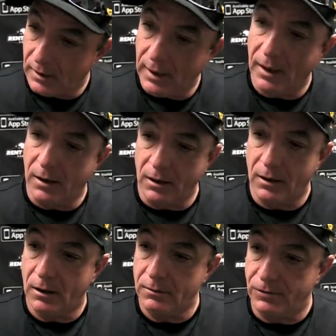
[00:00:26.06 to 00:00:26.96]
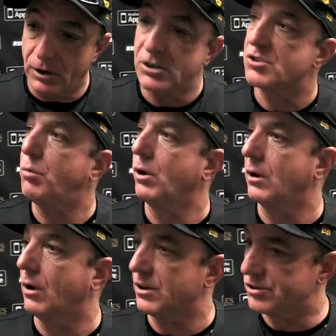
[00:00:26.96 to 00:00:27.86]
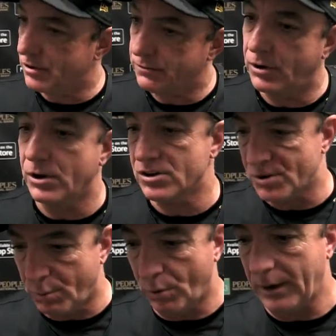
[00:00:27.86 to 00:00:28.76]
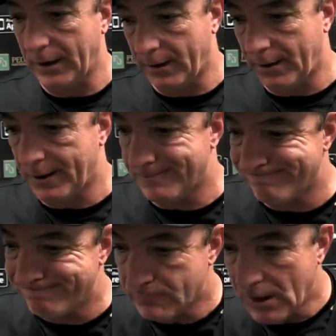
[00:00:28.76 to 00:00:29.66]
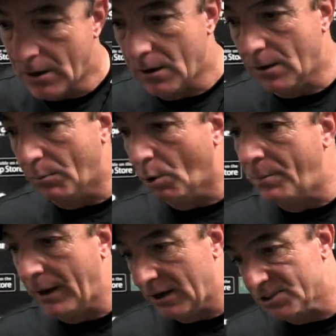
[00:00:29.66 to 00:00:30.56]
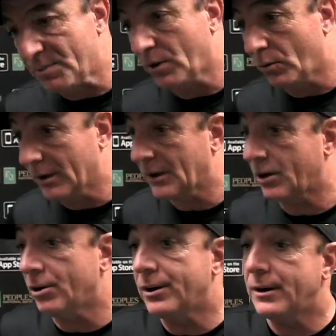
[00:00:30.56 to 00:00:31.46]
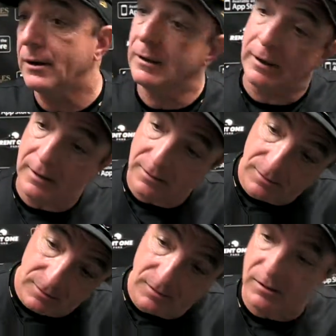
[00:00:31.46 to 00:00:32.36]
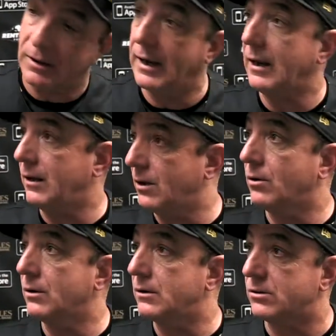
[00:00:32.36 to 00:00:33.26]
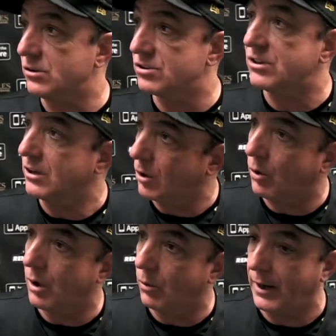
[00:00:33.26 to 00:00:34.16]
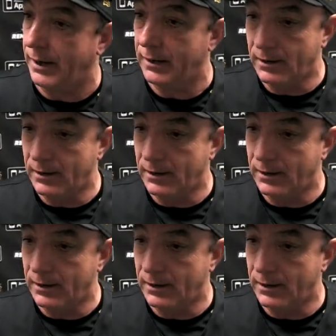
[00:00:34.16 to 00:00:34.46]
Yeah, uh, very disappointing loss. Very disappointing. Um, the bullpen has been really good, and then today, you know, it just didn't go our way.